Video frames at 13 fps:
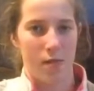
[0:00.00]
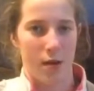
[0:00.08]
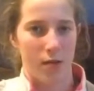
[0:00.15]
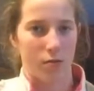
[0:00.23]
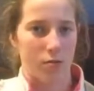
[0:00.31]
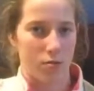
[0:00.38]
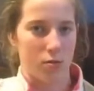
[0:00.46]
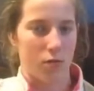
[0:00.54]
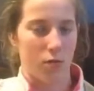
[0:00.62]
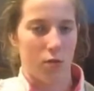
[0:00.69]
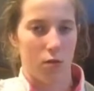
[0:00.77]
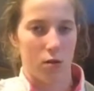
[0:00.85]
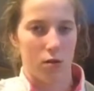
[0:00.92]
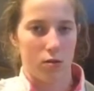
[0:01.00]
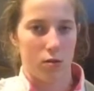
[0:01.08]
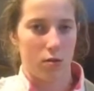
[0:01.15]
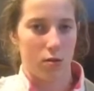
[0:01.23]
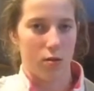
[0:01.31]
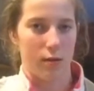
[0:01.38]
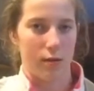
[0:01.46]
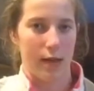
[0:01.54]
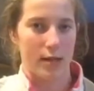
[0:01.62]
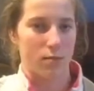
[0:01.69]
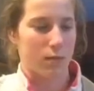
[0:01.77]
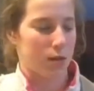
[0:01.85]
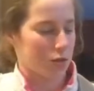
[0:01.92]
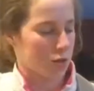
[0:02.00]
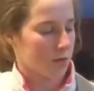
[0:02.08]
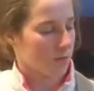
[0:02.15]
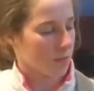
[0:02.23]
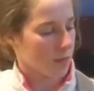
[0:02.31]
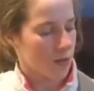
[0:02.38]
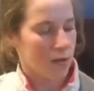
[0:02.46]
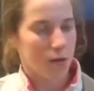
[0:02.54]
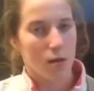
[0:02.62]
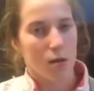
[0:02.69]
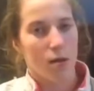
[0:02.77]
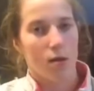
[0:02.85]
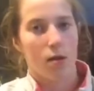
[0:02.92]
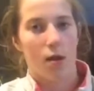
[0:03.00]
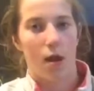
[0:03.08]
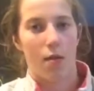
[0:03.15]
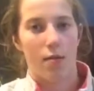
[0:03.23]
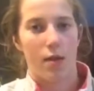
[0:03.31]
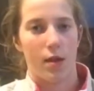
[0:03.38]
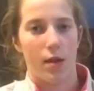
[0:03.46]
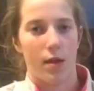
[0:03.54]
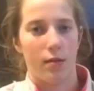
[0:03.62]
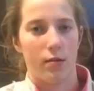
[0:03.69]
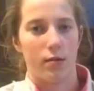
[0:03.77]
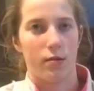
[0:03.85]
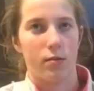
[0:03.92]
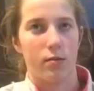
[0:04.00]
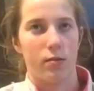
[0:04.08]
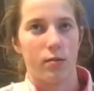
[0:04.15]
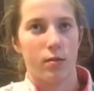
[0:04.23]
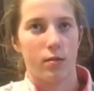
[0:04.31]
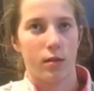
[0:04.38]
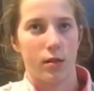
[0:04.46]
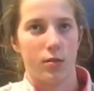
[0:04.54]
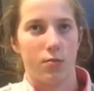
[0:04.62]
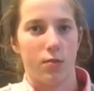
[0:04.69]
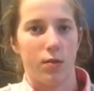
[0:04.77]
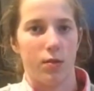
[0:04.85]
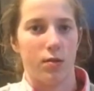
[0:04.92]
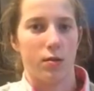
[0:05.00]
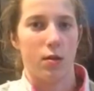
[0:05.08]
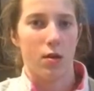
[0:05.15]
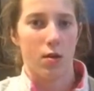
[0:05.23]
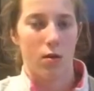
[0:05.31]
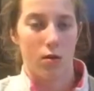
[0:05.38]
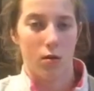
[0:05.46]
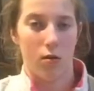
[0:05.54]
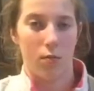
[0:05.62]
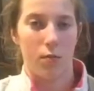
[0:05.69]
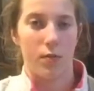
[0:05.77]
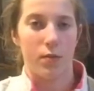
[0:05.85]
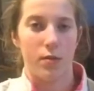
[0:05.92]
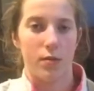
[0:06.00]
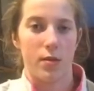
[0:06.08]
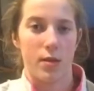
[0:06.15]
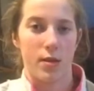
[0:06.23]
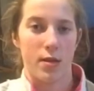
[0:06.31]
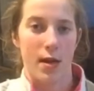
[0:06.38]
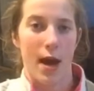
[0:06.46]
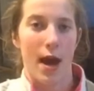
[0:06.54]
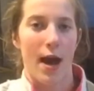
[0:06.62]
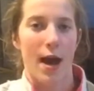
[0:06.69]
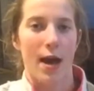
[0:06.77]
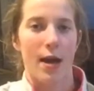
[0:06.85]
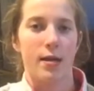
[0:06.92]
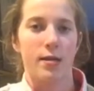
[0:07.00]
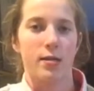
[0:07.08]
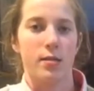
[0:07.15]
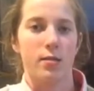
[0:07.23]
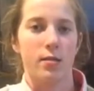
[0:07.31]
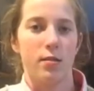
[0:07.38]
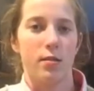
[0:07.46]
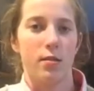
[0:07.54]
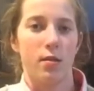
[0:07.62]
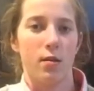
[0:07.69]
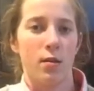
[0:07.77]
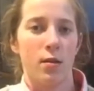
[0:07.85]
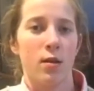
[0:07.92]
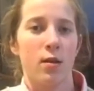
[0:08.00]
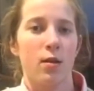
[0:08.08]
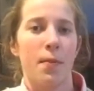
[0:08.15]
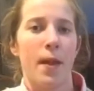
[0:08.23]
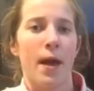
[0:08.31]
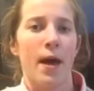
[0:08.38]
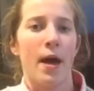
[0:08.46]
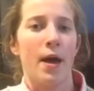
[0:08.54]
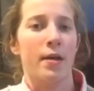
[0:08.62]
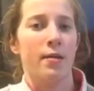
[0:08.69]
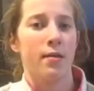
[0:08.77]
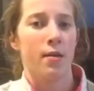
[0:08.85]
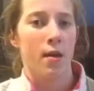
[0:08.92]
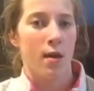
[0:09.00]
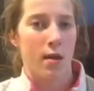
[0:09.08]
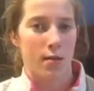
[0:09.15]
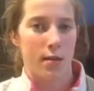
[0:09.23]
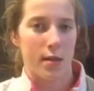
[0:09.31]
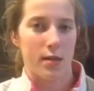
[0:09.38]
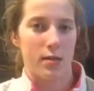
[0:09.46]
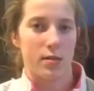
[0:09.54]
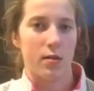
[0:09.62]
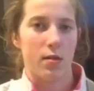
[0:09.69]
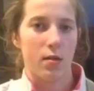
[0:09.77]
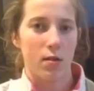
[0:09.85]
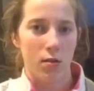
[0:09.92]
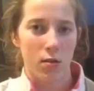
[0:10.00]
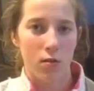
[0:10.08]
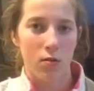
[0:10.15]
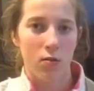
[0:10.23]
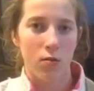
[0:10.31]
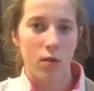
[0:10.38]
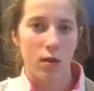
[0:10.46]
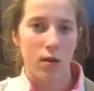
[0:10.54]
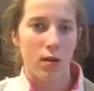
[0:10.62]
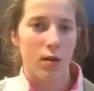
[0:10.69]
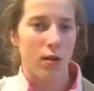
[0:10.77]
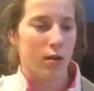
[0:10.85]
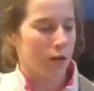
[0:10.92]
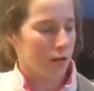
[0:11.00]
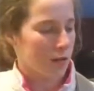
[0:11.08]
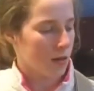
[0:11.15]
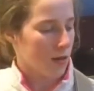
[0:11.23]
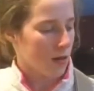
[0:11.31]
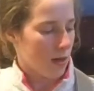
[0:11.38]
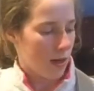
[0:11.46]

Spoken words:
leave out those for the last measure. And then next one. Open the eyes of the blind, there's no one.